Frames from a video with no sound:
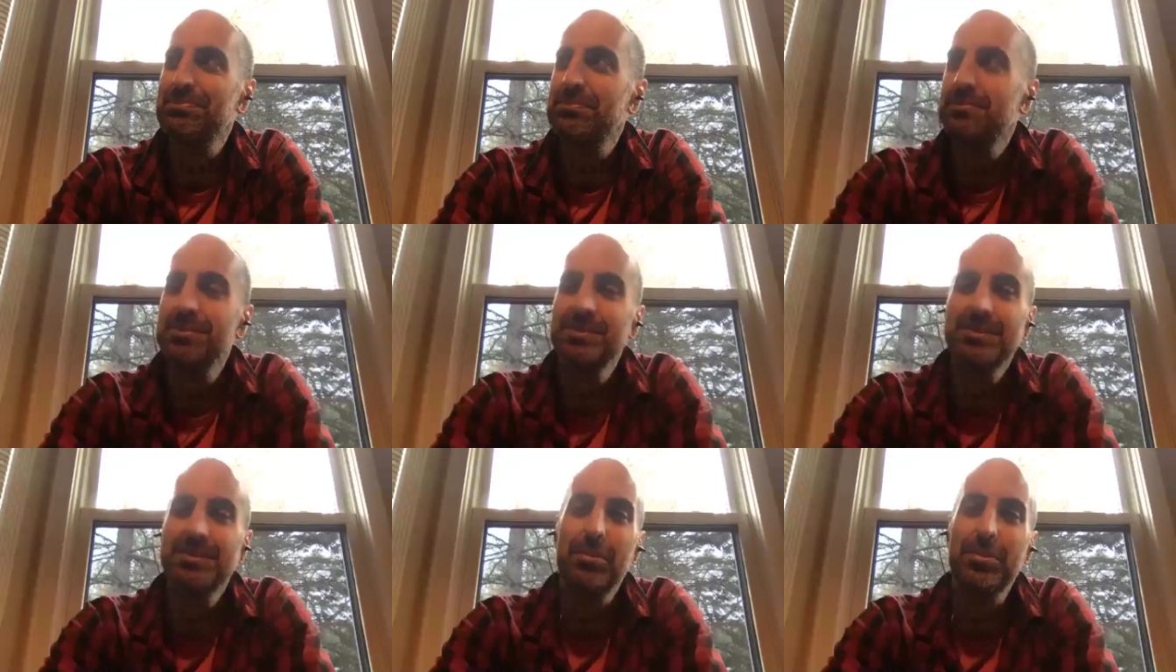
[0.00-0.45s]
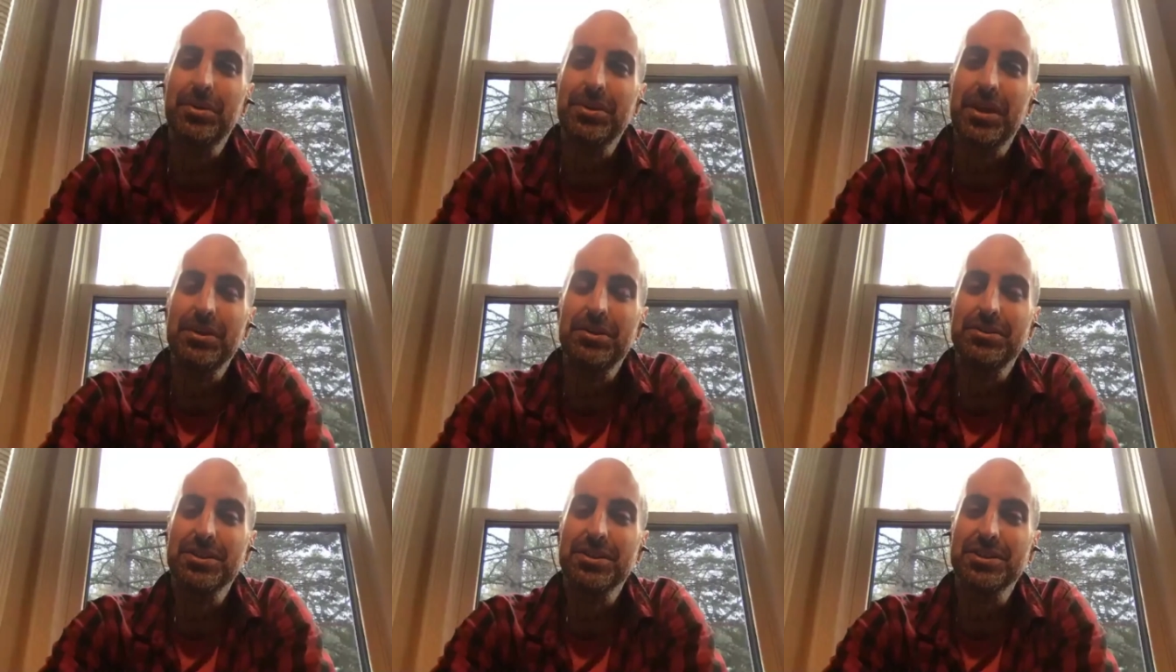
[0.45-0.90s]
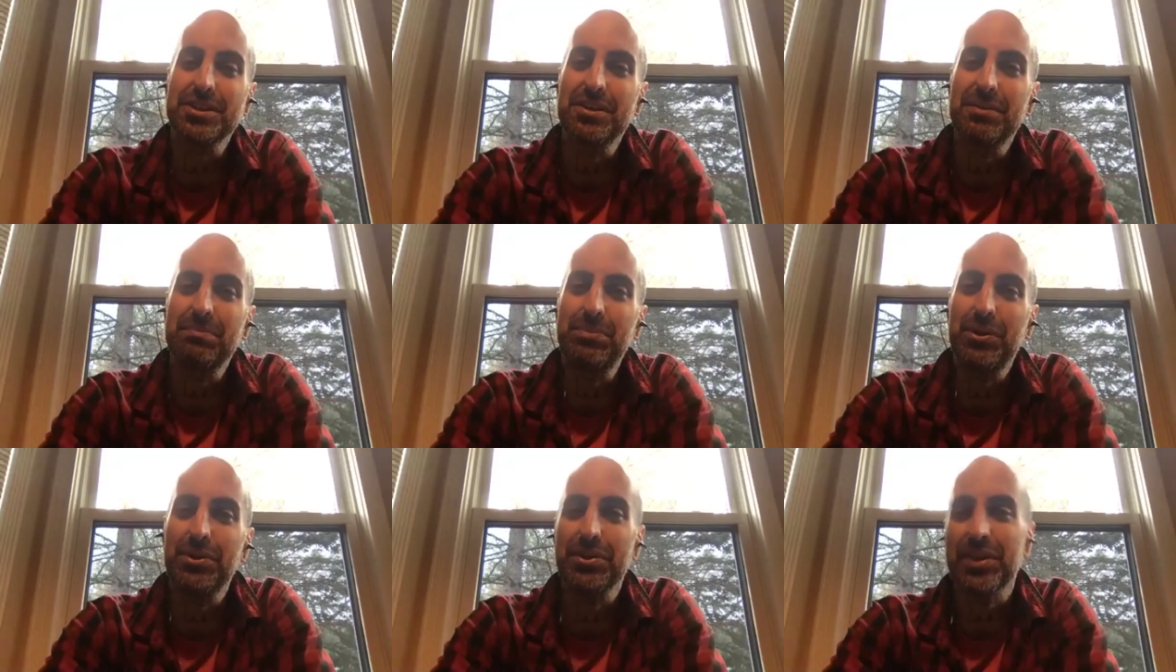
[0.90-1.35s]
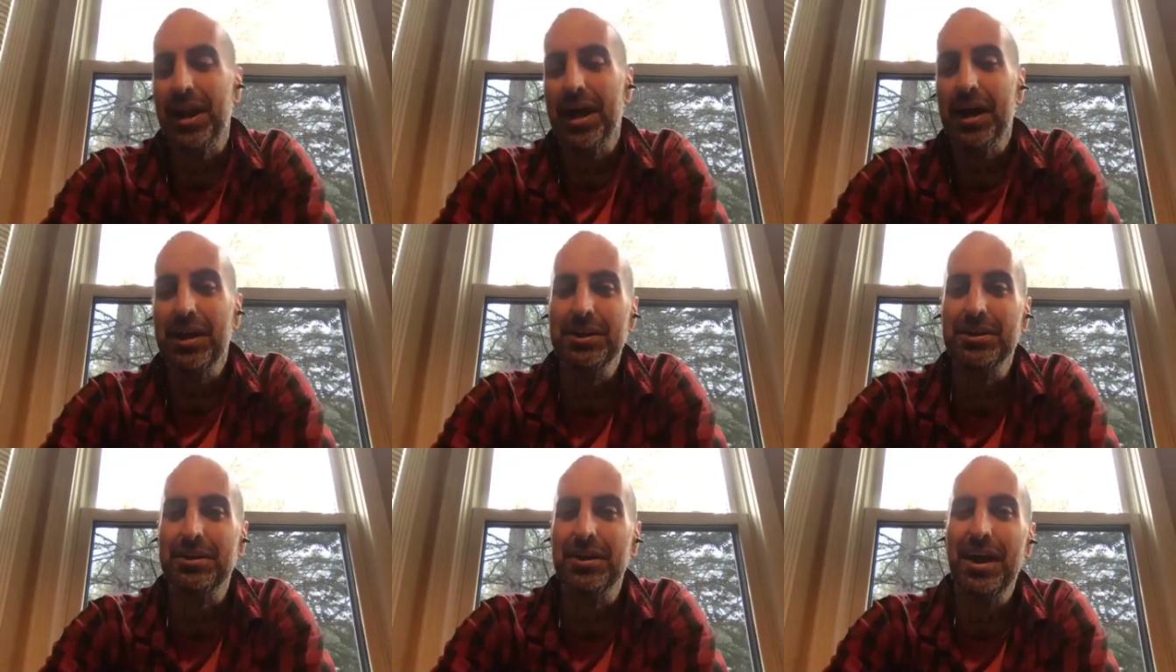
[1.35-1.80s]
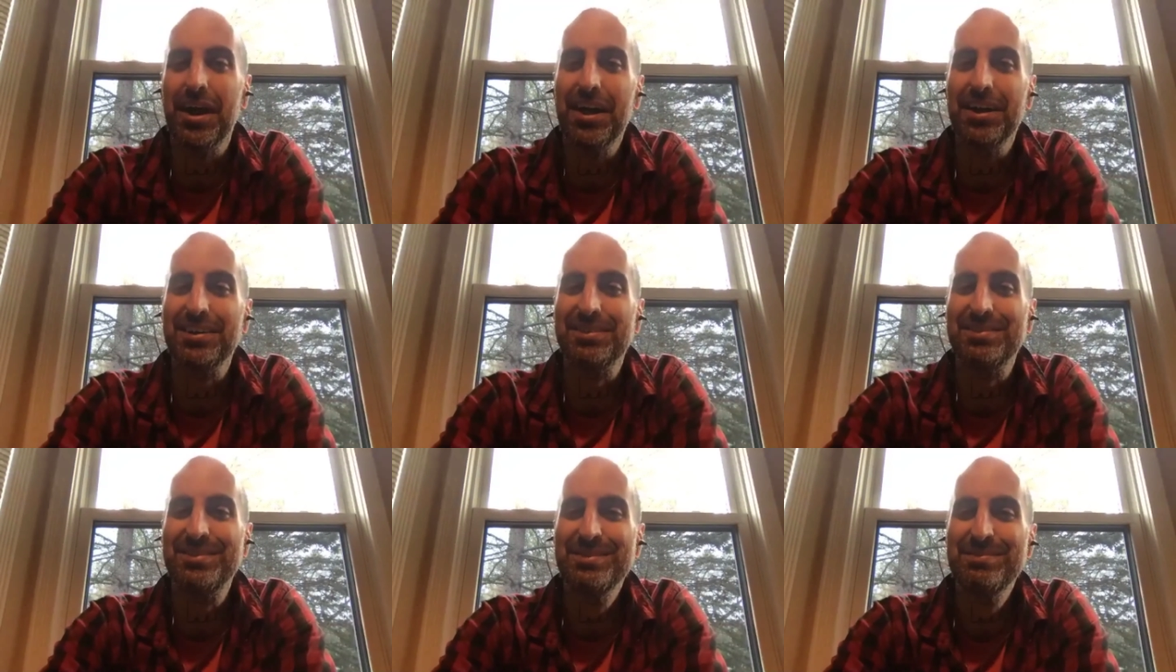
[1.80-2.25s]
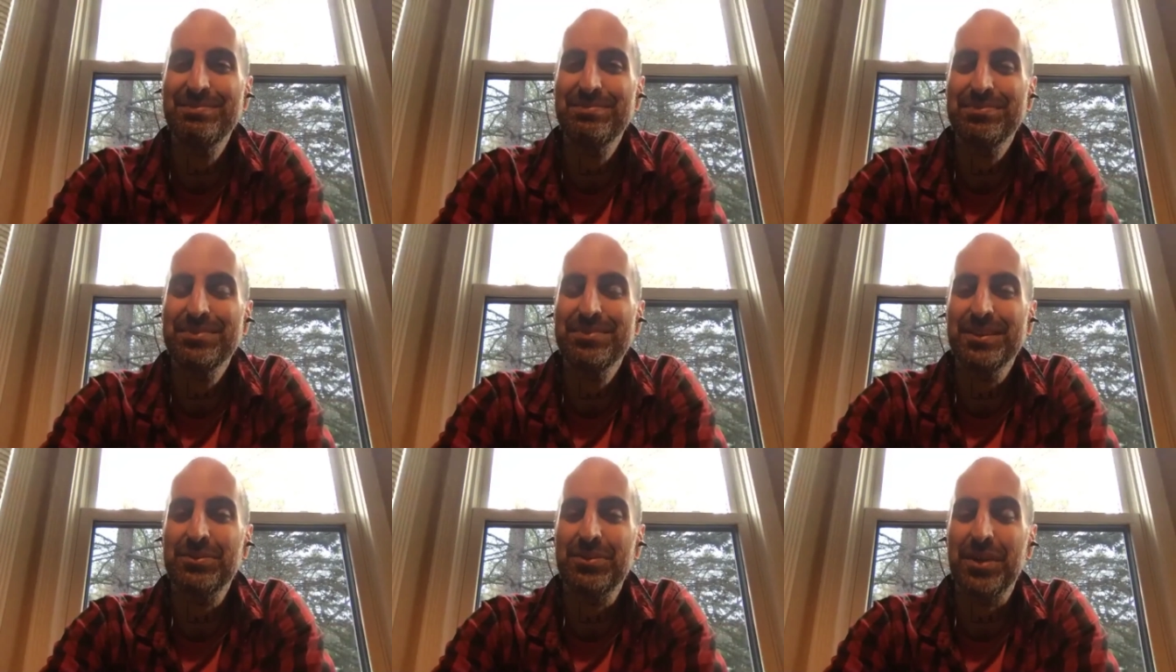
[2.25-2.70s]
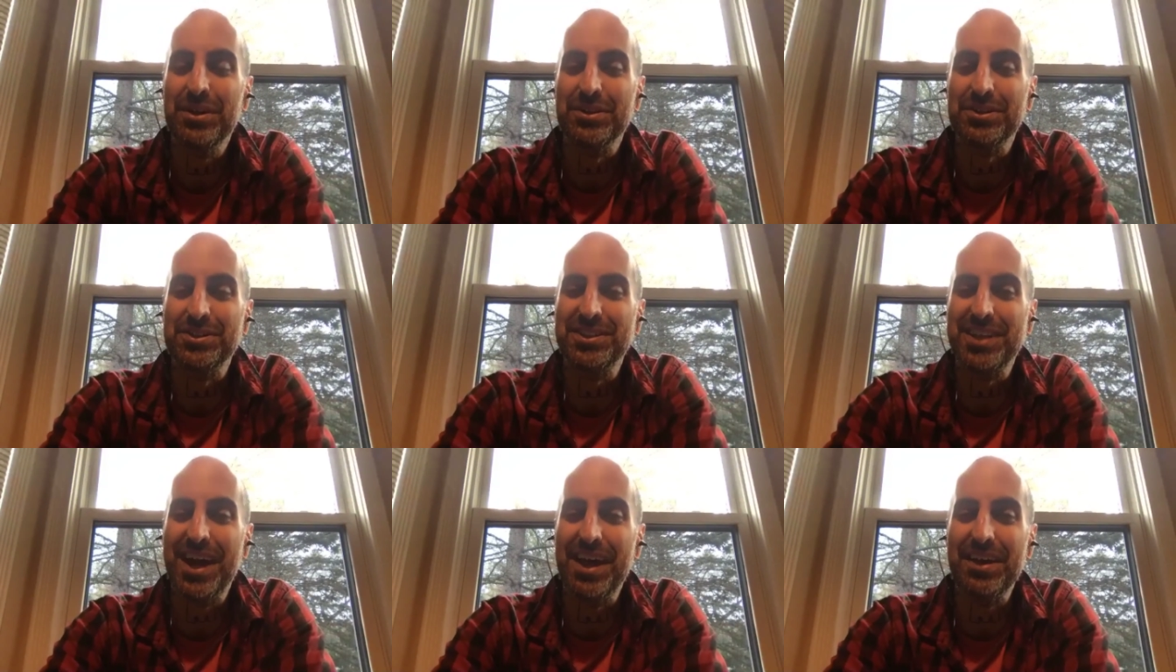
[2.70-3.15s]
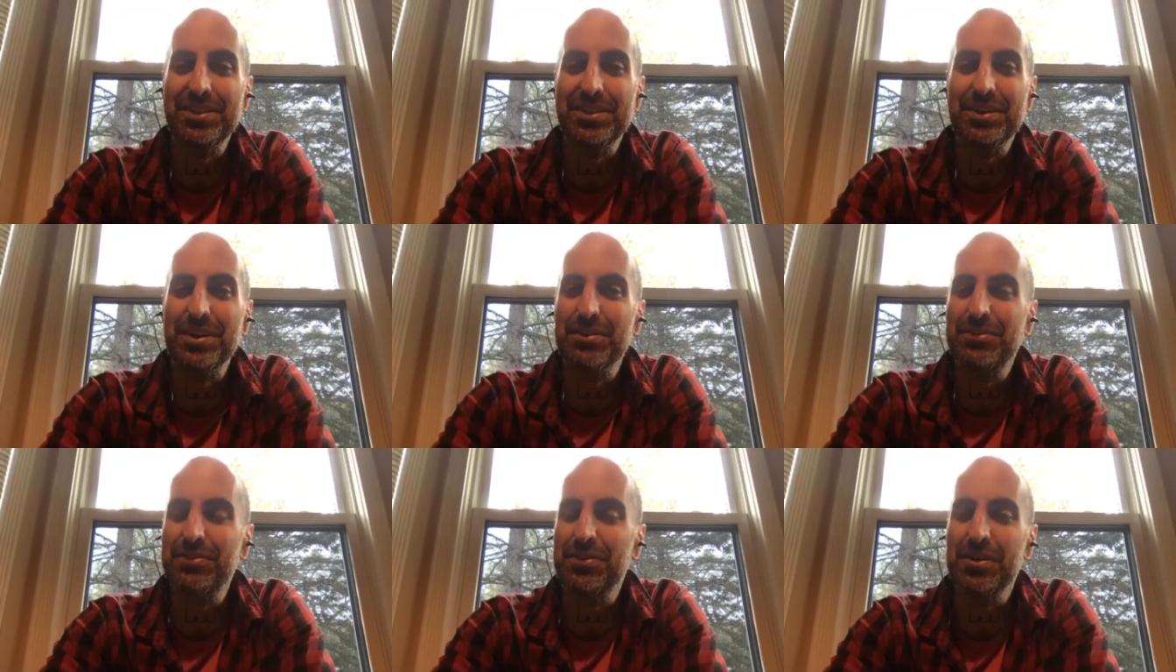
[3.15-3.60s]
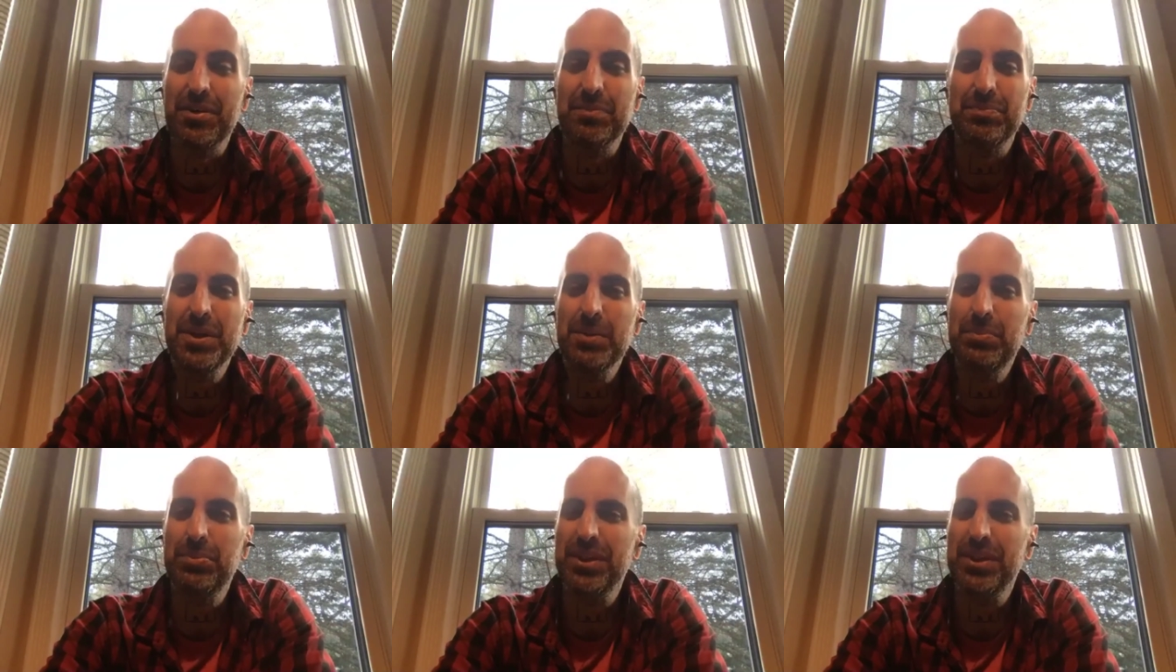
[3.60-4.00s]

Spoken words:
tell me that you're just going to pull that out of your head while you're standing there in front of people.